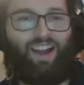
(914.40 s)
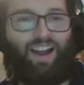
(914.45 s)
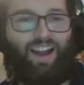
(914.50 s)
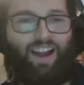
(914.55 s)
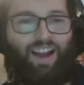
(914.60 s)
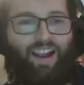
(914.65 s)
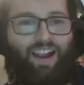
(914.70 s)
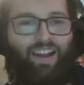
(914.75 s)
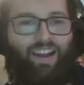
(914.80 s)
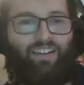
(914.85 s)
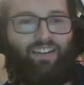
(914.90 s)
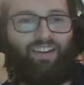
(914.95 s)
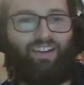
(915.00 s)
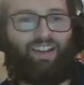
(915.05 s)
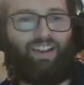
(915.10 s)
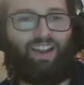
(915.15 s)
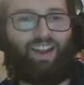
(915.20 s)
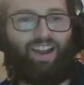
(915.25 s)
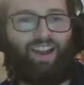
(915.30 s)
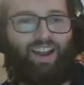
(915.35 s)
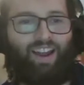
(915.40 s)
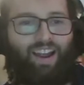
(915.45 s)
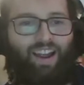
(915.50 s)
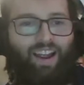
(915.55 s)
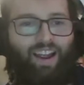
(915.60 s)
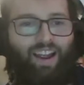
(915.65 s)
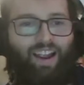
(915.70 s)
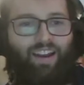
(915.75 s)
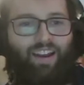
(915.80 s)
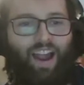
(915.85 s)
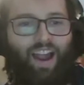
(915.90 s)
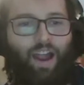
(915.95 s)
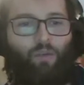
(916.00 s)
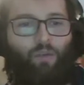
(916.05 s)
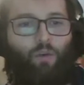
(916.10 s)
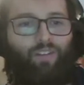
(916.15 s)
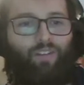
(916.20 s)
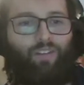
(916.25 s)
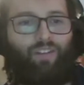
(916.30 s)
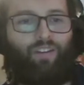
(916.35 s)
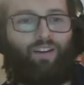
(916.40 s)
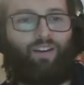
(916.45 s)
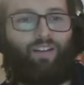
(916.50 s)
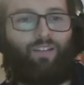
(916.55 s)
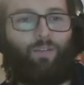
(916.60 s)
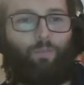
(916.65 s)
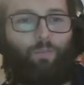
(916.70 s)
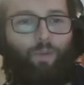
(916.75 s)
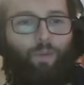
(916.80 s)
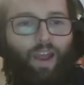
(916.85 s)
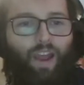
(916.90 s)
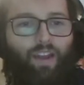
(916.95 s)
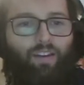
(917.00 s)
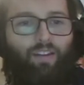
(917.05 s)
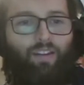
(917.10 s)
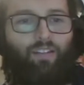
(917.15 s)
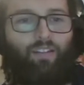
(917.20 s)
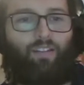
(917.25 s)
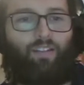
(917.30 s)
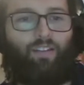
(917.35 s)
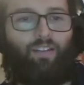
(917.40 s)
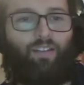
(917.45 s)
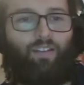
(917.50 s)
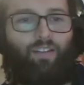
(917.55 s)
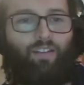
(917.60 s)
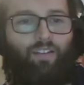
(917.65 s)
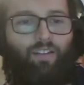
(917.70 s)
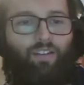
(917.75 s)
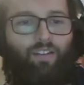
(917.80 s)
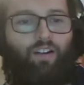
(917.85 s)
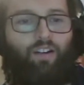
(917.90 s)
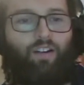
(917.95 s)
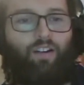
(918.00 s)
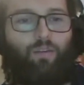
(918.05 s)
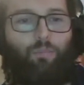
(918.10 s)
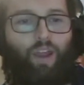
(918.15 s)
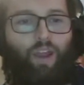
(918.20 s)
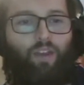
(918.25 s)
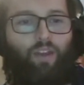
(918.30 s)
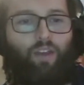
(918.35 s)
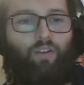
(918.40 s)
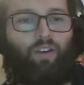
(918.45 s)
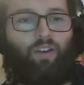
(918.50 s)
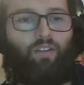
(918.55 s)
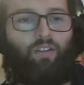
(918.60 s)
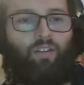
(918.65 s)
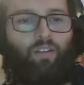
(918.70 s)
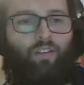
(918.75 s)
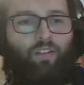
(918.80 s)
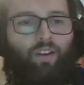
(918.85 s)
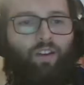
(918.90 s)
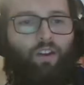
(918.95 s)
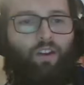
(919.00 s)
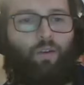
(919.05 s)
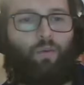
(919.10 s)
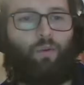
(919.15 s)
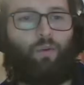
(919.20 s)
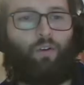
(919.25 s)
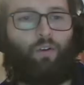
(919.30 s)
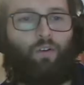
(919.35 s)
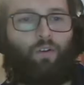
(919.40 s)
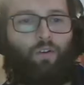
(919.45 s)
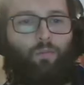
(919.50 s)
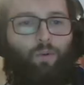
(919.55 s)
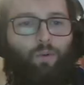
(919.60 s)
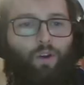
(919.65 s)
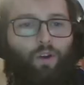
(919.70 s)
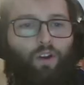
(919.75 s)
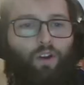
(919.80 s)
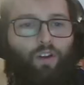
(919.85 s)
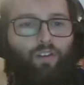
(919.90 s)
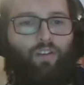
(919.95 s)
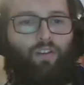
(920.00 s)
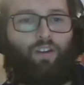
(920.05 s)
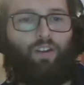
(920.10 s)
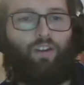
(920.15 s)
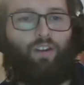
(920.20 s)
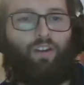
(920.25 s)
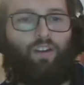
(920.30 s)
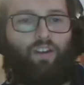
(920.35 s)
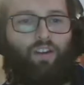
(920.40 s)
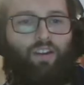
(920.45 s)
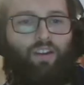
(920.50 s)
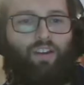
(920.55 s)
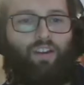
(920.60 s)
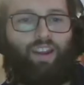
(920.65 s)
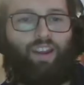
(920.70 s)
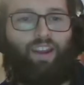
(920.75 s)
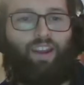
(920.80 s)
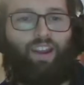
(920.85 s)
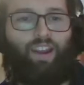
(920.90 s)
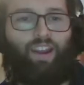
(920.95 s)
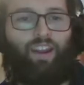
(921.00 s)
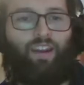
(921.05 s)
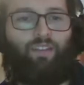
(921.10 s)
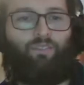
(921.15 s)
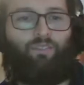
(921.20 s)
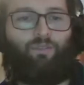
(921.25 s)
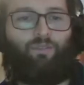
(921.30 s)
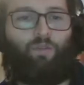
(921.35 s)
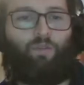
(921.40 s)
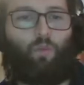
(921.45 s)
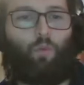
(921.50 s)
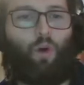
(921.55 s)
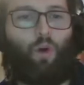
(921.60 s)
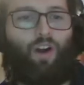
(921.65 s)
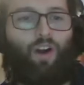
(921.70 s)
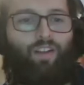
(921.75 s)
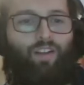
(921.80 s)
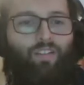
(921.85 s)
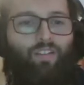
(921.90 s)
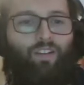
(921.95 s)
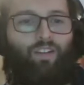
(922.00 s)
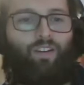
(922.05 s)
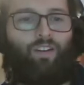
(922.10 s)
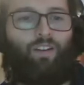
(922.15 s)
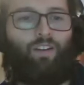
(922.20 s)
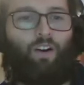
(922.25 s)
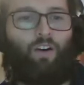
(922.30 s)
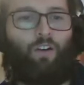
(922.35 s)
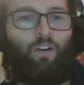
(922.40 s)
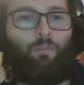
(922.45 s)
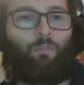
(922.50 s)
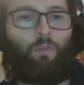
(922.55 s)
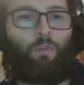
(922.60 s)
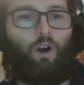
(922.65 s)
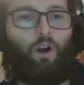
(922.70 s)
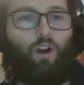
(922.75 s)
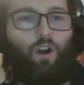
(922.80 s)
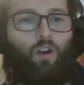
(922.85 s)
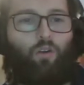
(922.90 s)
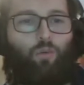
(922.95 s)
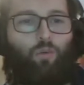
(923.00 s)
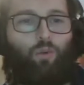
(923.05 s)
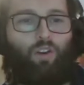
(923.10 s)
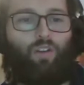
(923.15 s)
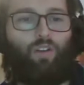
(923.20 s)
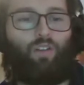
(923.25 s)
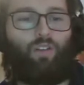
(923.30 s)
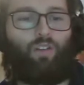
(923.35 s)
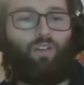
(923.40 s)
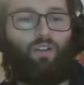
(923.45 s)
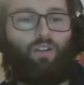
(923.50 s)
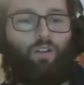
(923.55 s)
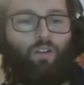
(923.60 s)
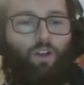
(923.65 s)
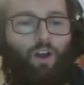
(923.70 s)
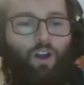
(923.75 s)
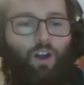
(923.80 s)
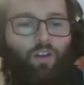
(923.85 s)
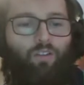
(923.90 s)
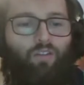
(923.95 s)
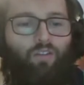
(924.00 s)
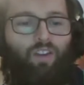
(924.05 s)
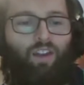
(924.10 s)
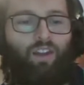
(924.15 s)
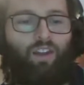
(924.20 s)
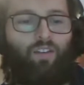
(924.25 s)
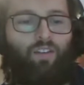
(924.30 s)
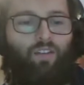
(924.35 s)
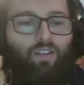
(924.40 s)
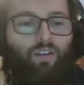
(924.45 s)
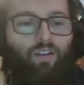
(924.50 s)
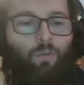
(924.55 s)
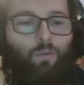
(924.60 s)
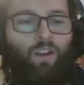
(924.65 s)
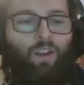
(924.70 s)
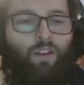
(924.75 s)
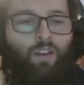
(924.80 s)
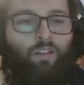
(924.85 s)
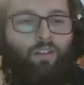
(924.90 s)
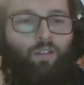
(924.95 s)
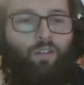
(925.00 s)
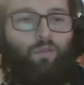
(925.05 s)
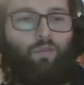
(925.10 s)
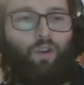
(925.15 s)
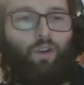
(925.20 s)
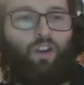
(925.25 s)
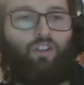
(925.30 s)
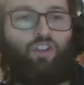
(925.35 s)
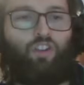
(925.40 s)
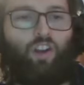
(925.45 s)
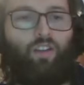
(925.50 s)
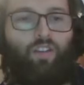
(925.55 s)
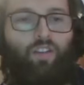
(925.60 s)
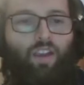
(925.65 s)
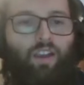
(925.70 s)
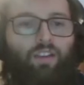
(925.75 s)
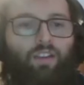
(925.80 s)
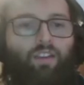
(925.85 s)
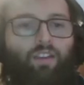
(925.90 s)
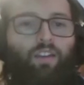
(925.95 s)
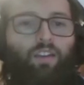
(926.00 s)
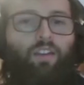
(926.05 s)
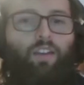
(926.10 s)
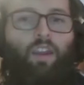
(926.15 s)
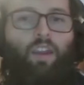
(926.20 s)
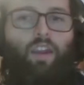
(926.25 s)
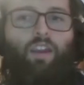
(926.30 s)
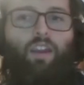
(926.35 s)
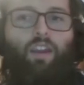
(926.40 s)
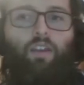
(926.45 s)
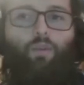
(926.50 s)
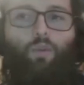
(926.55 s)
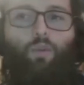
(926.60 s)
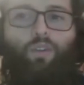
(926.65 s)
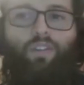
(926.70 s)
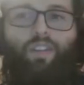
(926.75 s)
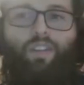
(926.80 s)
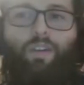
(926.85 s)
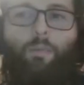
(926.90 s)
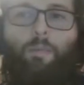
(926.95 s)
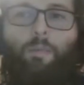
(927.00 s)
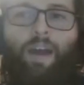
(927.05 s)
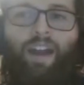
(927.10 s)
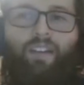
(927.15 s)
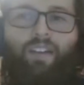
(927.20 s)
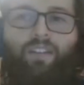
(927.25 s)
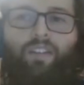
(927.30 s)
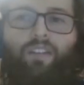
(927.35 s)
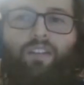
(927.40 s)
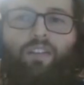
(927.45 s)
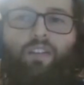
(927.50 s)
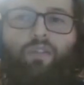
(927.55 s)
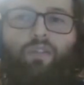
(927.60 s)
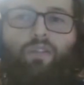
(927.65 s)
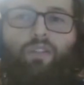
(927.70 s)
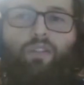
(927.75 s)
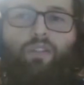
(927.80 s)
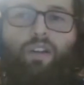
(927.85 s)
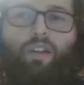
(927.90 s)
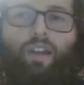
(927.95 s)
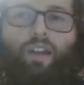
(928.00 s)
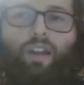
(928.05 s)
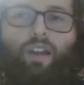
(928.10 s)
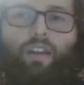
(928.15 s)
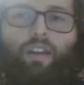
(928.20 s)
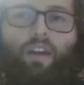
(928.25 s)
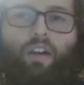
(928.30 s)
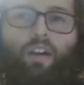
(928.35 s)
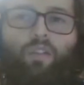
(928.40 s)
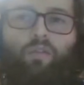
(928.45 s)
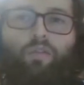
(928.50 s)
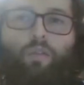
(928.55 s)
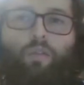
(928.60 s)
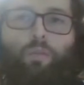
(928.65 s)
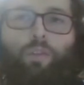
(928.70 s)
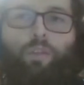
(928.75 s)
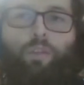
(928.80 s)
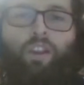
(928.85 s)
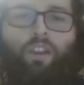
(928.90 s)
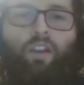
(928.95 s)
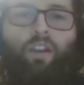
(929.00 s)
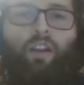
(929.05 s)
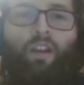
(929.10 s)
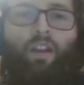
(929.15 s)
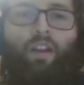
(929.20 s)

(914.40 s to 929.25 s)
I I won't say it's bad. It's clearly better than the second one, but it wasn't on par with a lot of the installments in the franchise. I think it was a massive letdown for me.